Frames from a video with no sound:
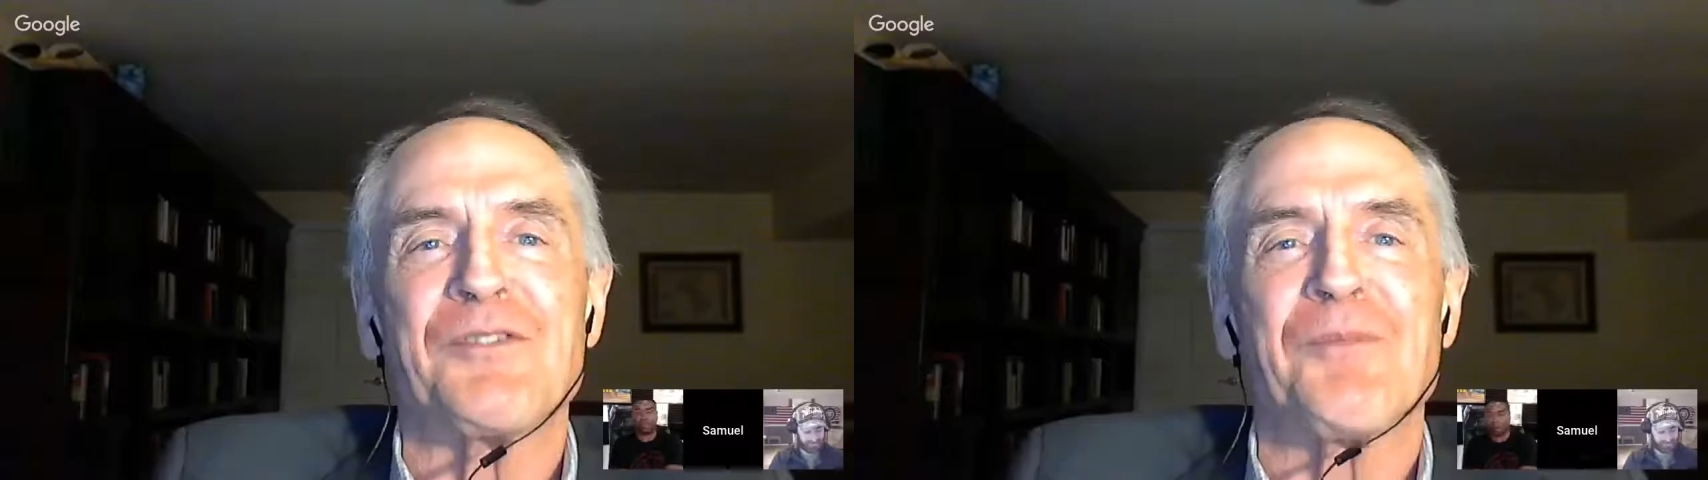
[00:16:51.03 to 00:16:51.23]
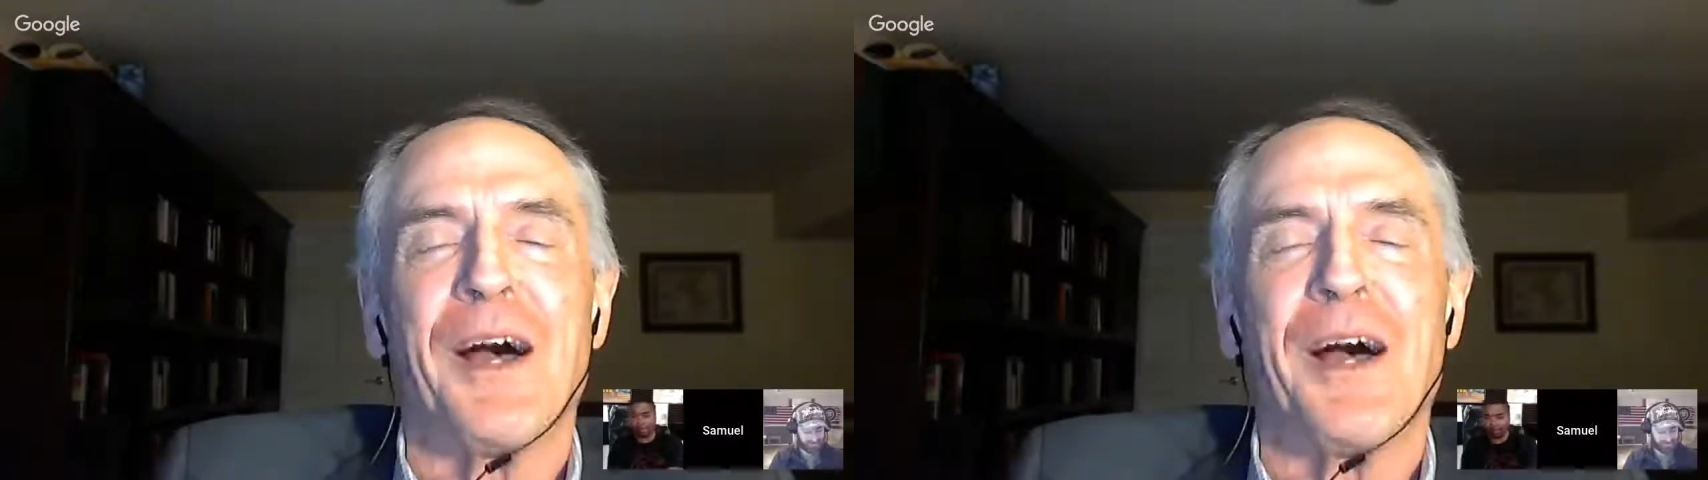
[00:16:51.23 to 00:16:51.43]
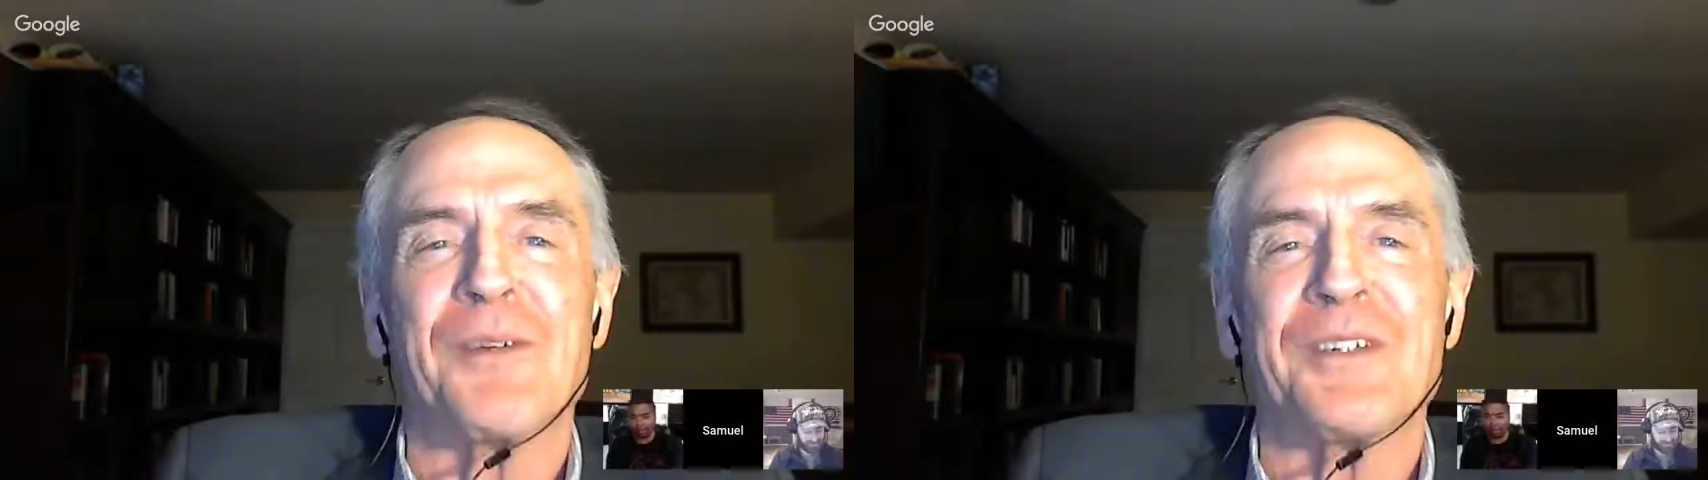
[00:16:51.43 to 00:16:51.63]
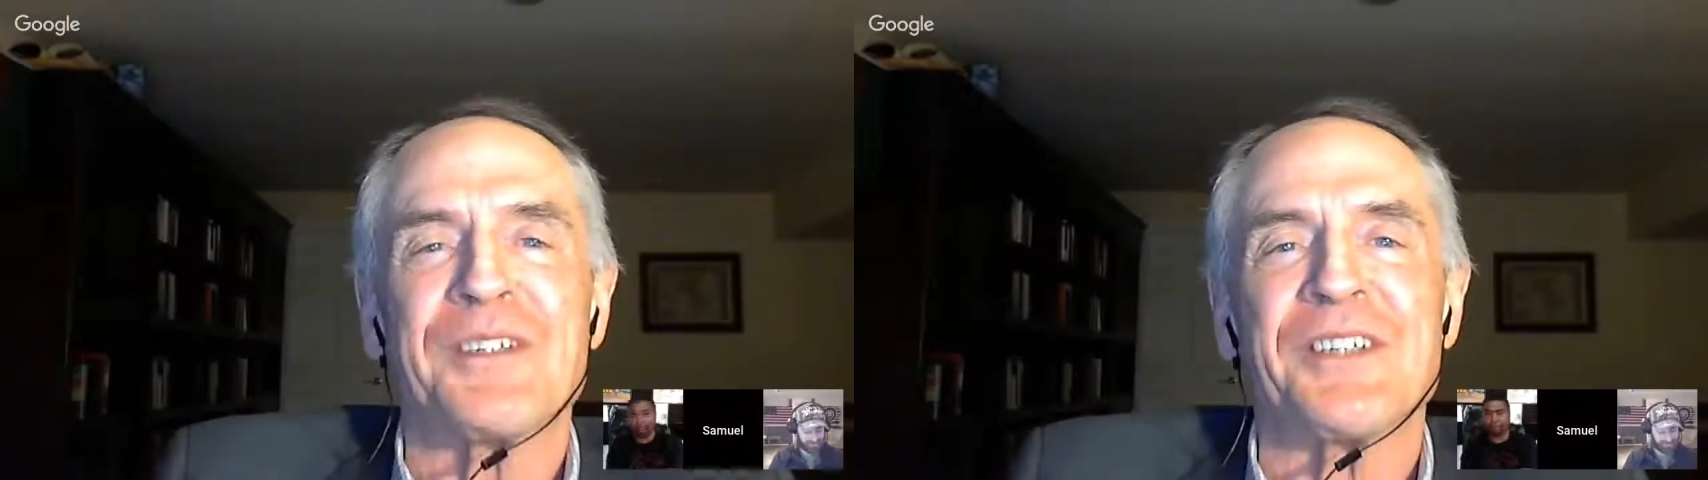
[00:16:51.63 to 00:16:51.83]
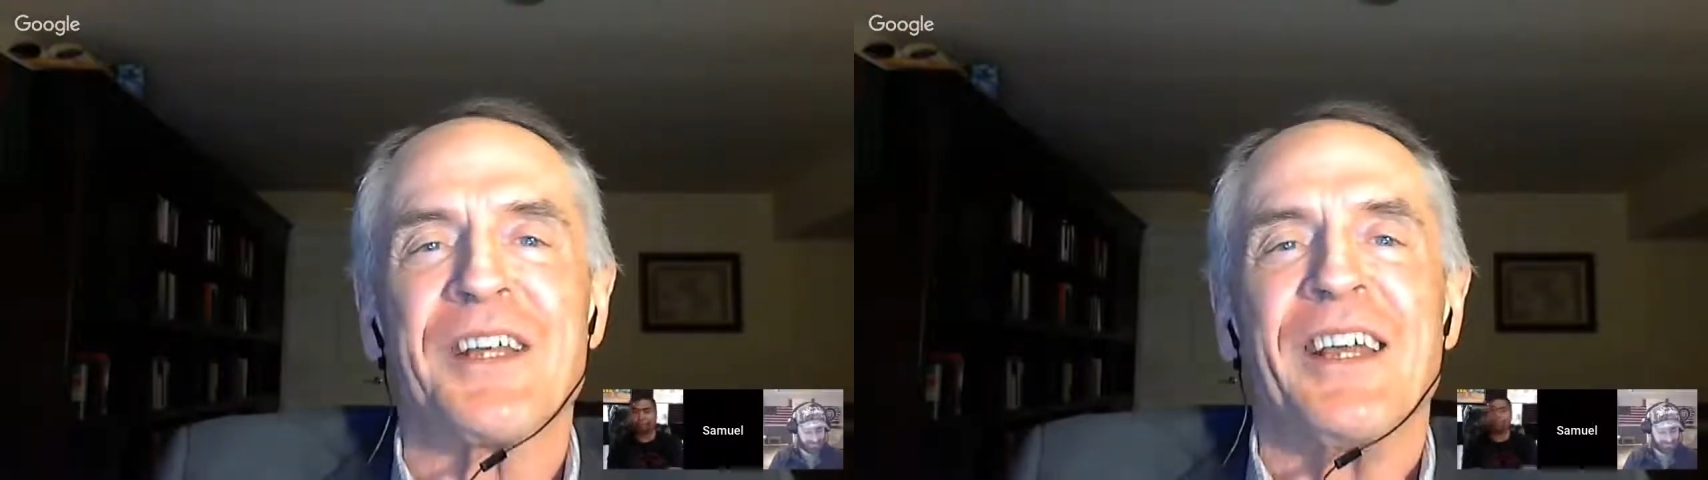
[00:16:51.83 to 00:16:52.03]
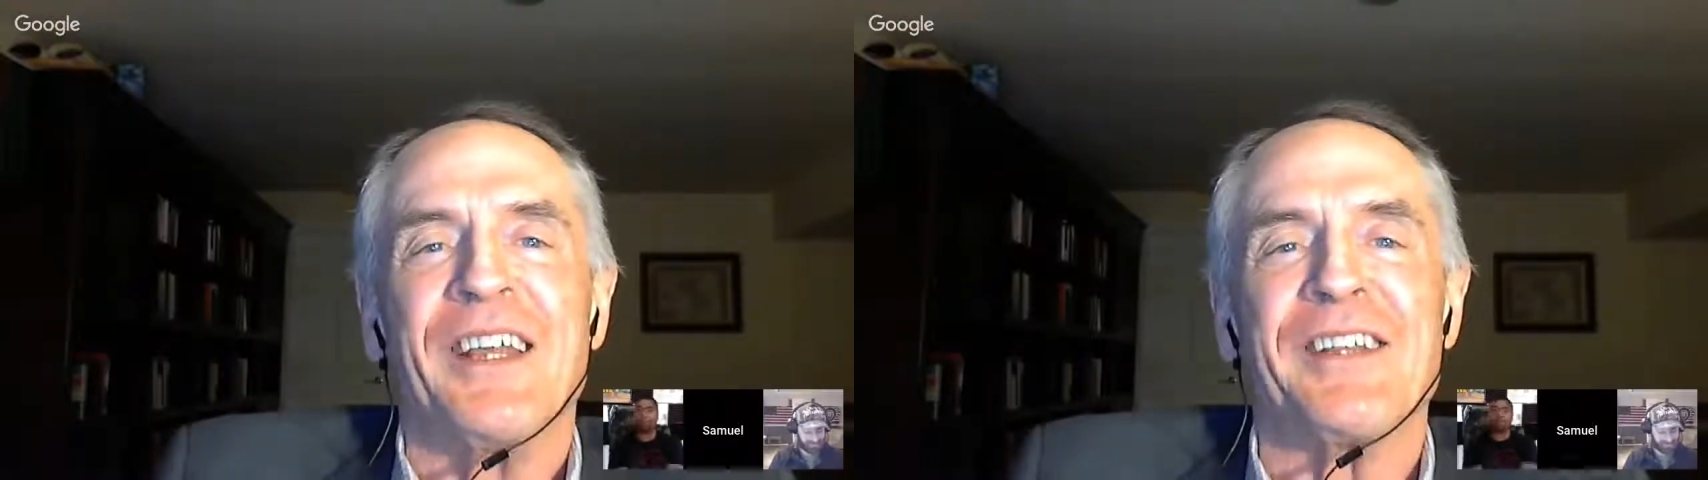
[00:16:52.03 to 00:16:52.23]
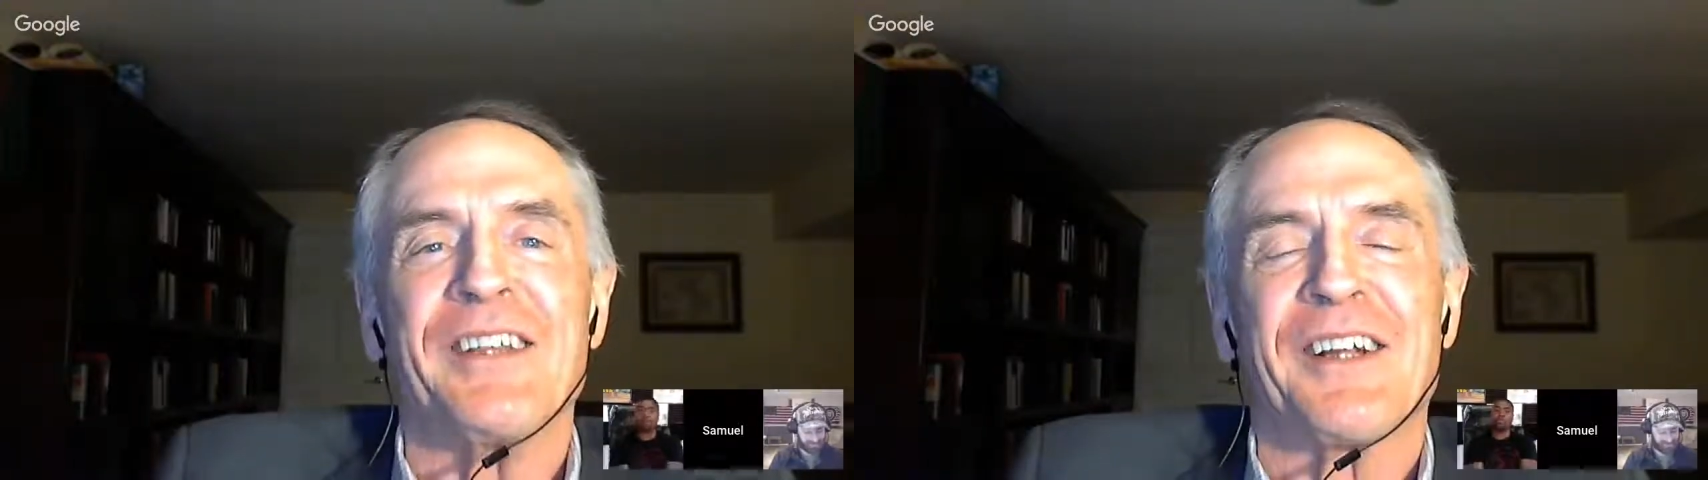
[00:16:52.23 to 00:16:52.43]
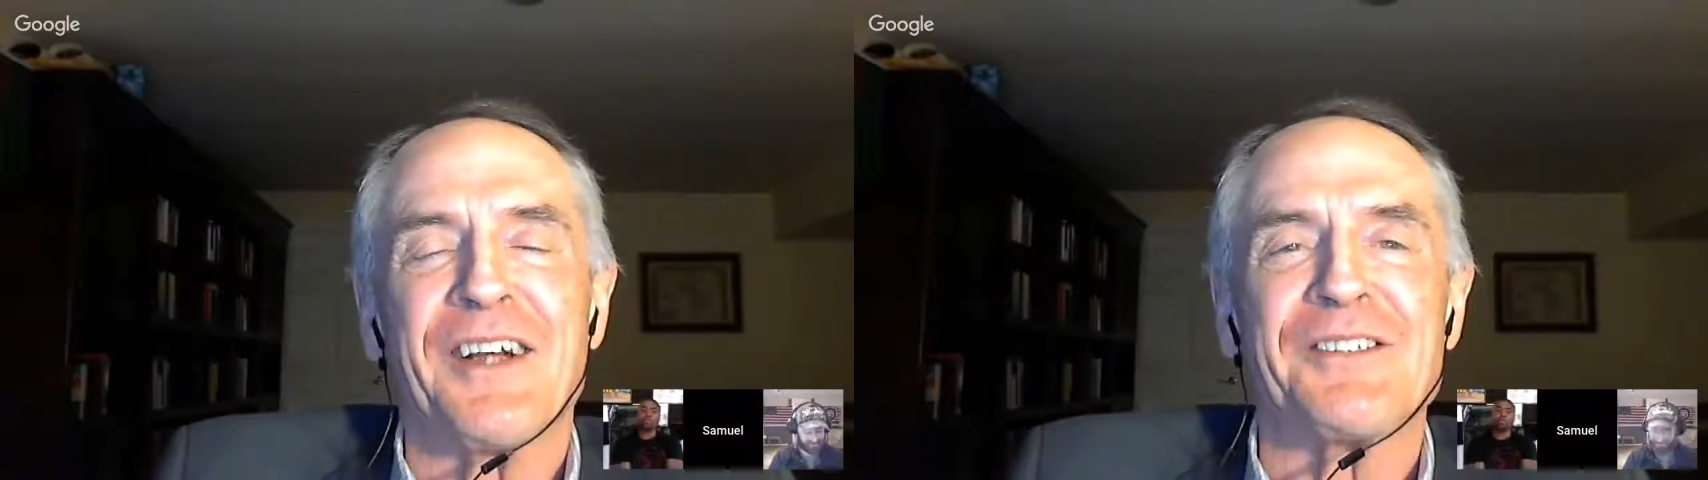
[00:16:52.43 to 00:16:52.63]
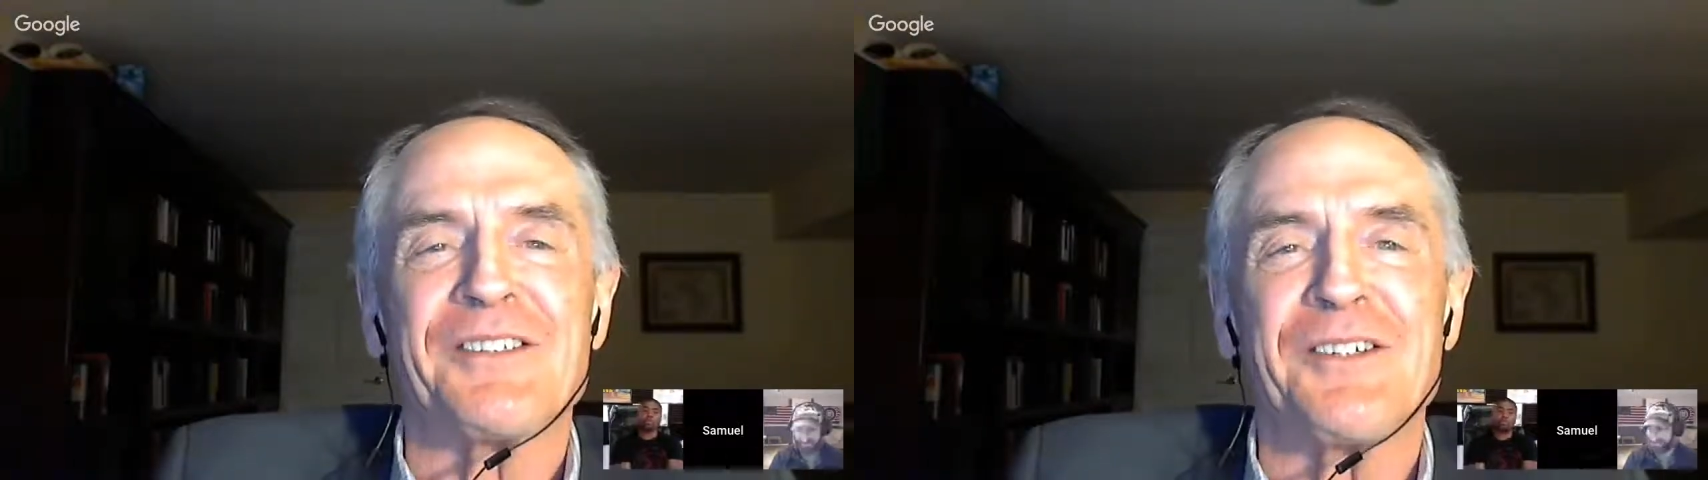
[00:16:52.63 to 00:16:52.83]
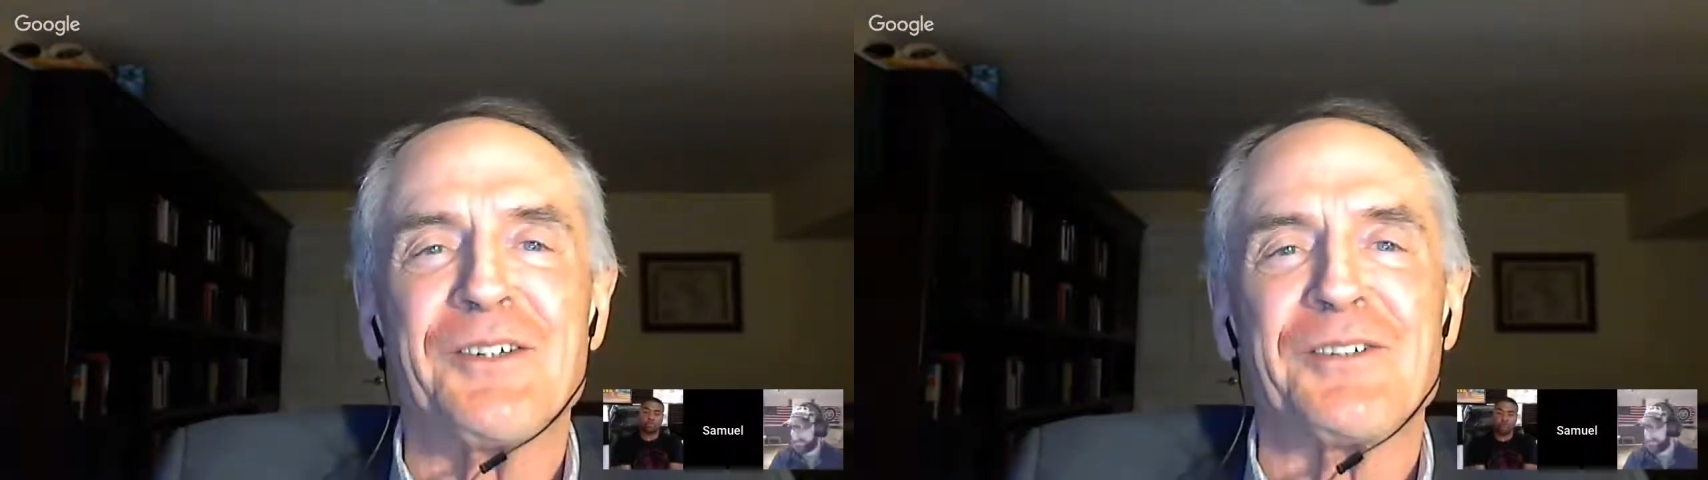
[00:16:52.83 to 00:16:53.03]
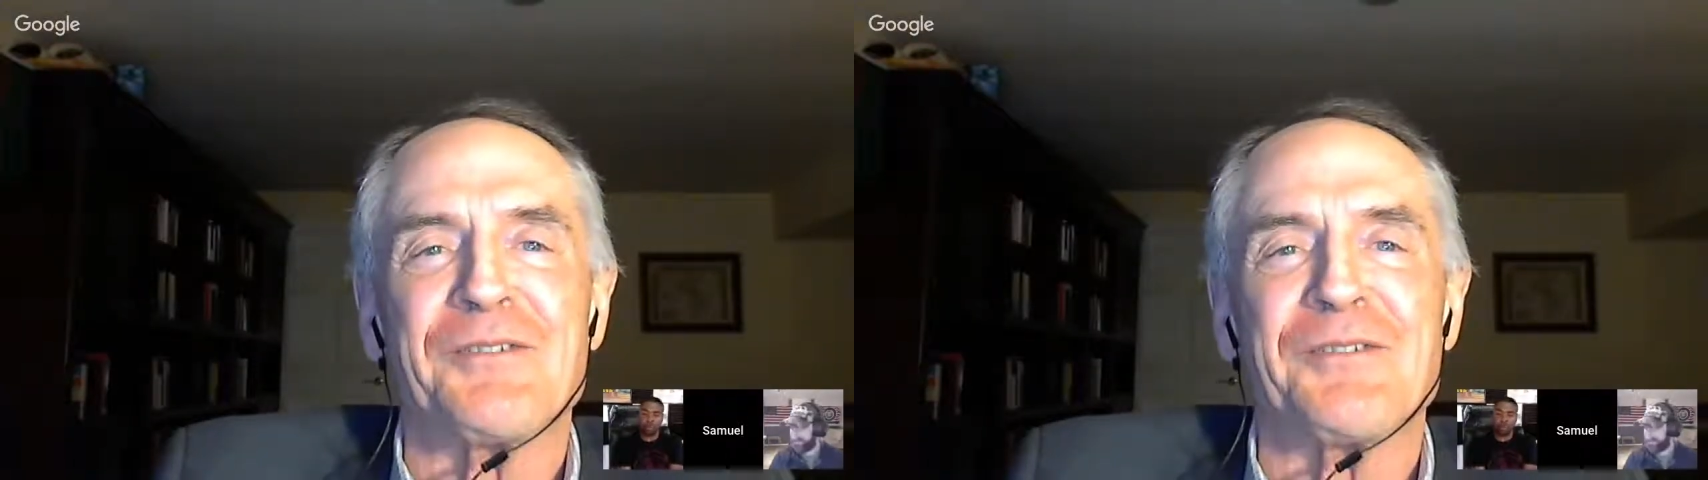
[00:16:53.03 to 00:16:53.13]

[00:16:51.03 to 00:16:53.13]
of powers in the Constitution